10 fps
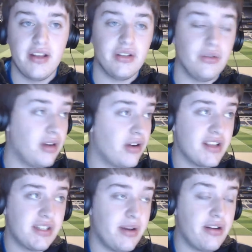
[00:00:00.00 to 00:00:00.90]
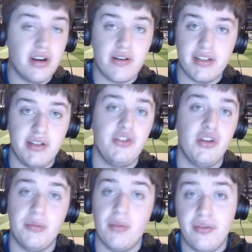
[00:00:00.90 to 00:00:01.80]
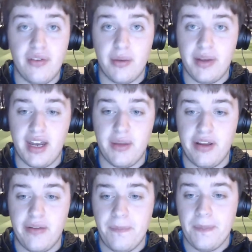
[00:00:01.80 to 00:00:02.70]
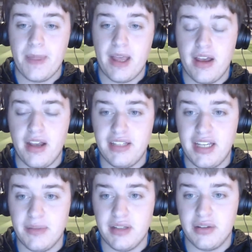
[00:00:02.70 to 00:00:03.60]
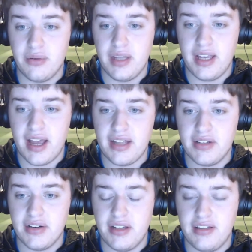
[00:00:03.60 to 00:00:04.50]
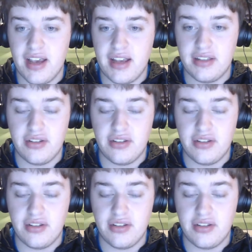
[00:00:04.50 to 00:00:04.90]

So across Twitter, across YouTube, and my following anyway, uh, it seems as though the answer is yes.